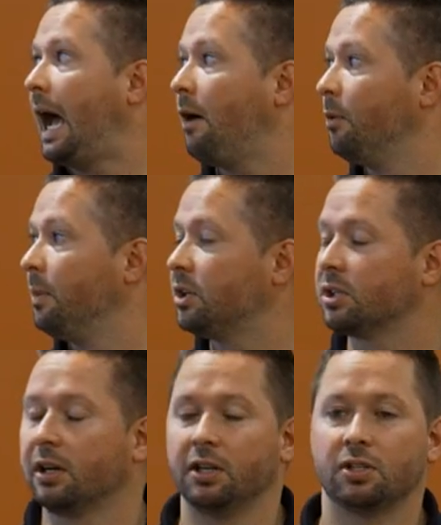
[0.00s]
I will make
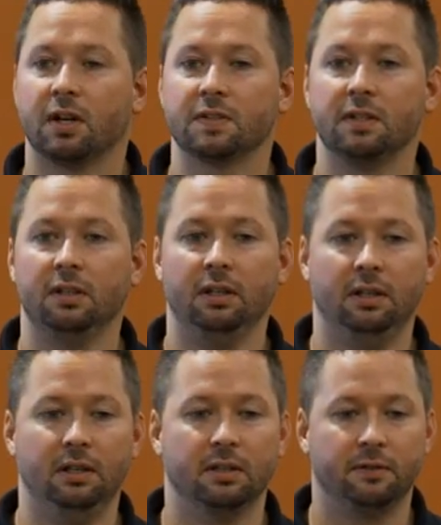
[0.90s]
sure I address it
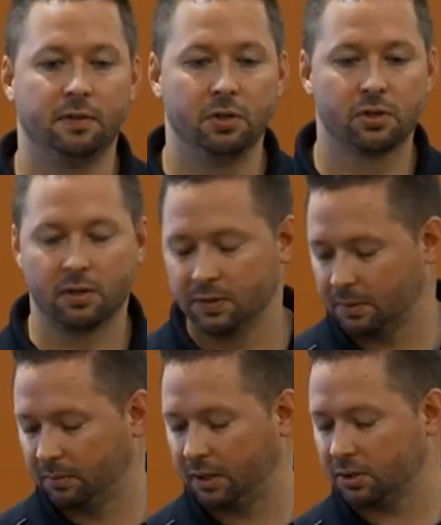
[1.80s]
in the future on
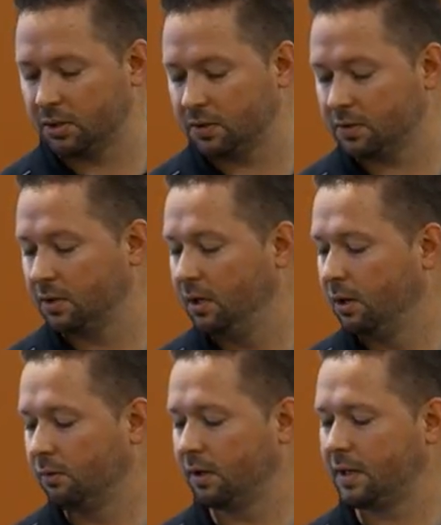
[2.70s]
some lectures.
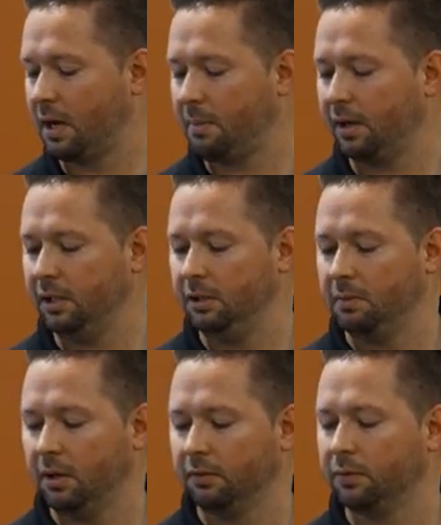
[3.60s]
Write down my
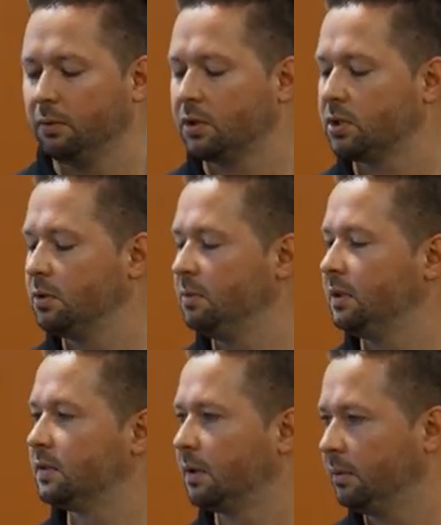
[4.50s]
email if you want to shoot
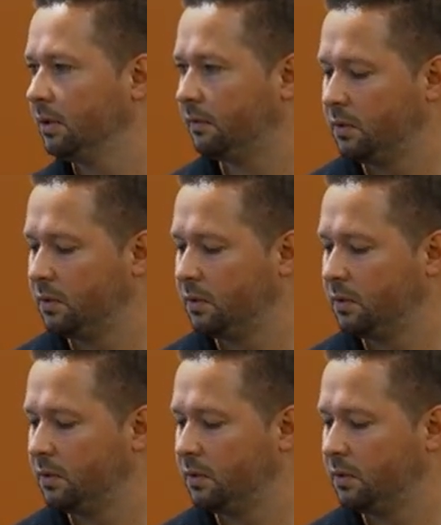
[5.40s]
me something in the